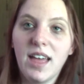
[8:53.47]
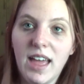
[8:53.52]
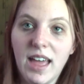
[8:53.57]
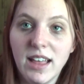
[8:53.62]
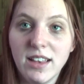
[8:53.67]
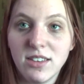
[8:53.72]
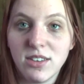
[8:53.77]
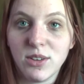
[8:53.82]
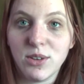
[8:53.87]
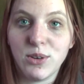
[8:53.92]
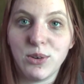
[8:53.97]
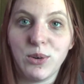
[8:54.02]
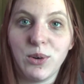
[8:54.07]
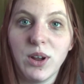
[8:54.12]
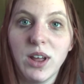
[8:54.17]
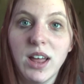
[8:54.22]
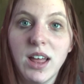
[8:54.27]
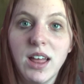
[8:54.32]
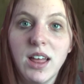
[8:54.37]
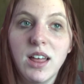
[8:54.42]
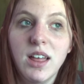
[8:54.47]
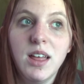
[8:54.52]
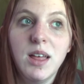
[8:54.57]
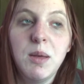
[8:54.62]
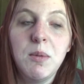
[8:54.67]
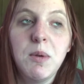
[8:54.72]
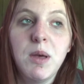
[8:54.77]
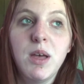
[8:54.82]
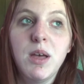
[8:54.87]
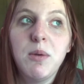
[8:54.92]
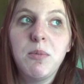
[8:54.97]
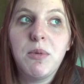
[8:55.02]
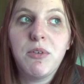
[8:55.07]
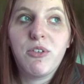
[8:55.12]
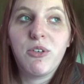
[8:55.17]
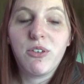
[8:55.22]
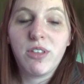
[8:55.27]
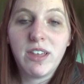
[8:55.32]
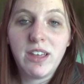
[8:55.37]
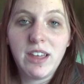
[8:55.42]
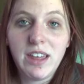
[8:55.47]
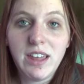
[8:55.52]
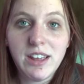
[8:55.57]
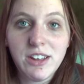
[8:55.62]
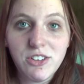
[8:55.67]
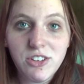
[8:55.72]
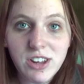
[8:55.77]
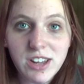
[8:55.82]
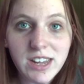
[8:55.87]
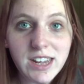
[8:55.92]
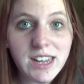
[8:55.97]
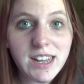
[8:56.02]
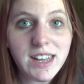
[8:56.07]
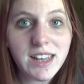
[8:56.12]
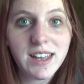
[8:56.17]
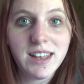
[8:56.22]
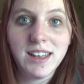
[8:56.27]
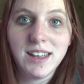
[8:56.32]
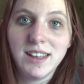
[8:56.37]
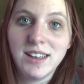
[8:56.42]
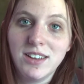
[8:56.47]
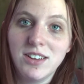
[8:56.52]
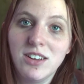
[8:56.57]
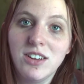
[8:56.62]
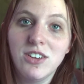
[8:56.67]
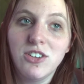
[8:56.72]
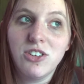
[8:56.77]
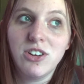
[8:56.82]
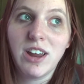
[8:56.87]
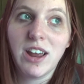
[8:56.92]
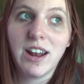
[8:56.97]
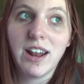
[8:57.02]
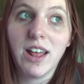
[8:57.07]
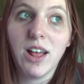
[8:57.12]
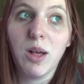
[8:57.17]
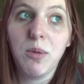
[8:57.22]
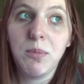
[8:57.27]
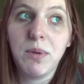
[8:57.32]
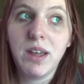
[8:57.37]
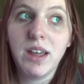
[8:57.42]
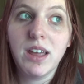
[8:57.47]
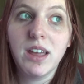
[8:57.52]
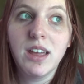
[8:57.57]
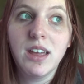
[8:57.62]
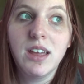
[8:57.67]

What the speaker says: And so before the EEG, she had to help me